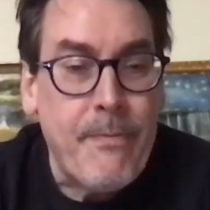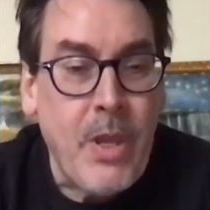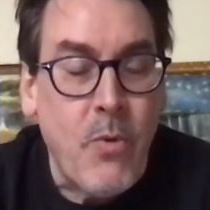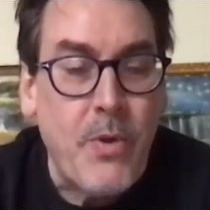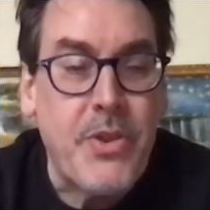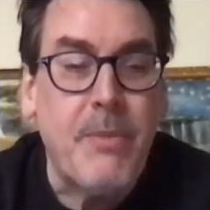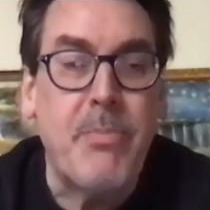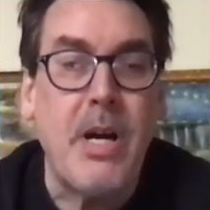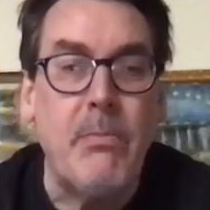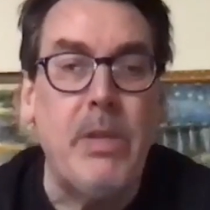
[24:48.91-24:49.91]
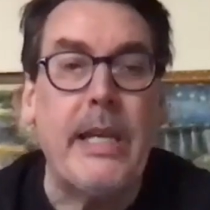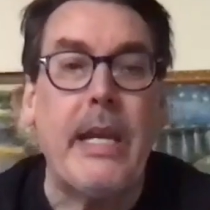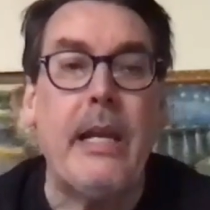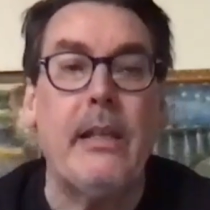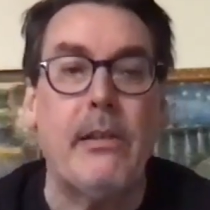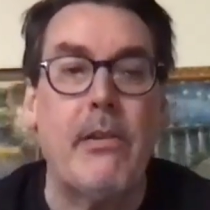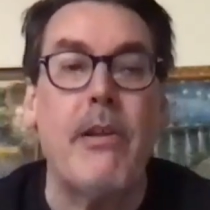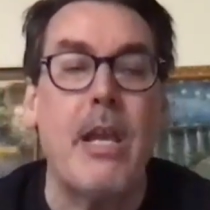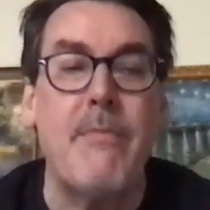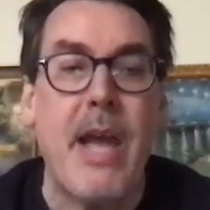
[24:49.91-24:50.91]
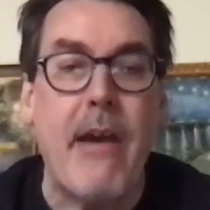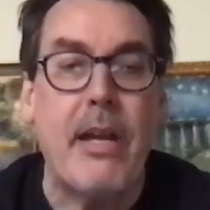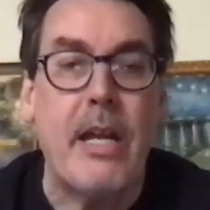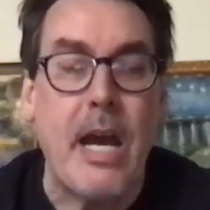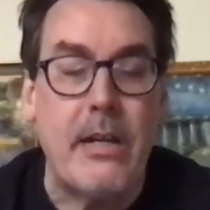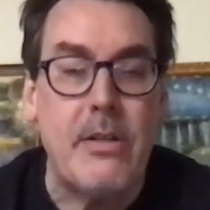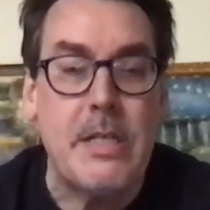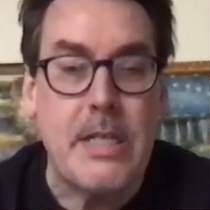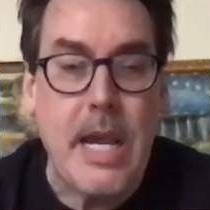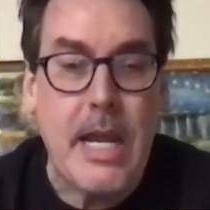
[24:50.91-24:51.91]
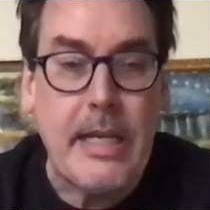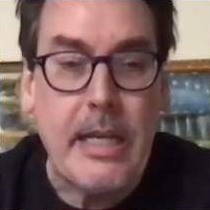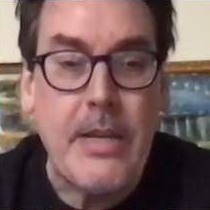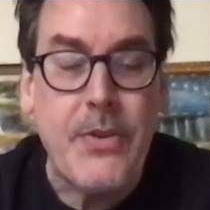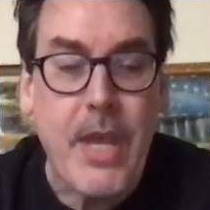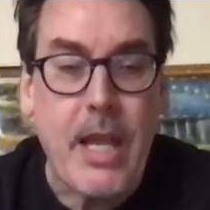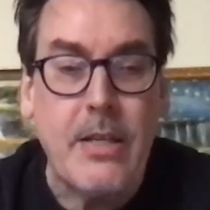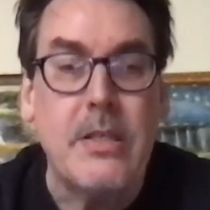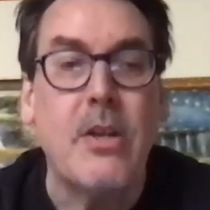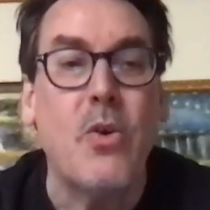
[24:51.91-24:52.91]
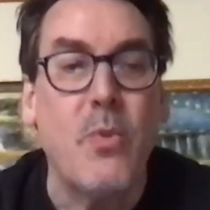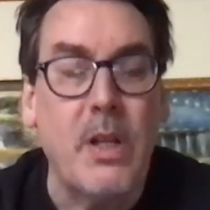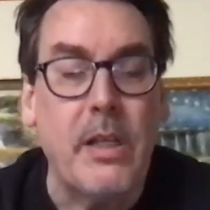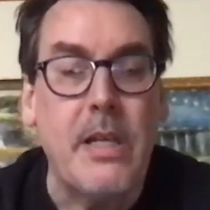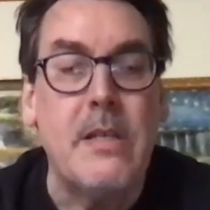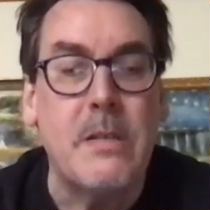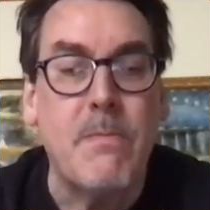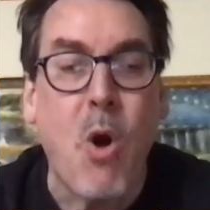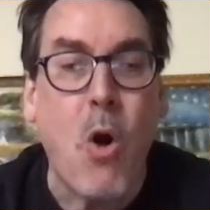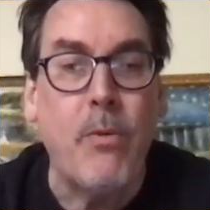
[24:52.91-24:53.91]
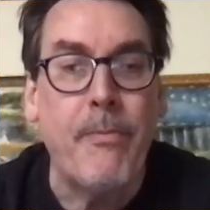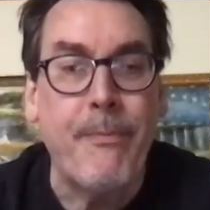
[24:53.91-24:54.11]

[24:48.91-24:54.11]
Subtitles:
with the public learning about and understanding things that are really small.